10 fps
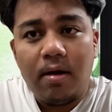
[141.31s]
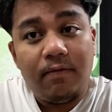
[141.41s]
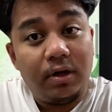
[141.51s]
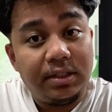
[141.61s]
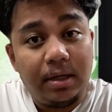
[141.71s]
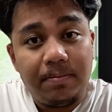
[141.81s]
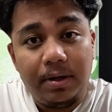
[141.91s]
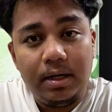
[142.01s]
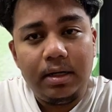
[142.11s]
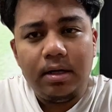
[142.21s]
For
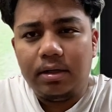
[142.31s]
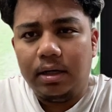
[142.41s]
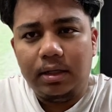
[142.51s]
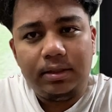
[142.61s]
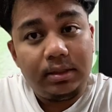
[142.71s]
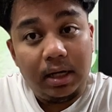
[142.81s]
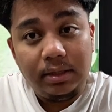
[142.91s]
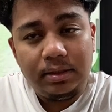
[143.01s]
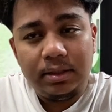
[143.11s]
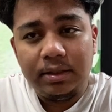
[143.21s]
example, the
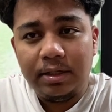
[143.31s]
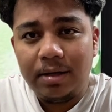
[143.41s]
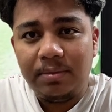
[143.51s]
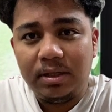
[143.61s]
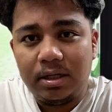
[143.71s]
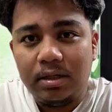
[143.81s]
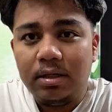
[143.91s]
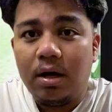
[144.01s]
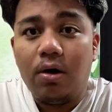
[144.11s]
size, diameter,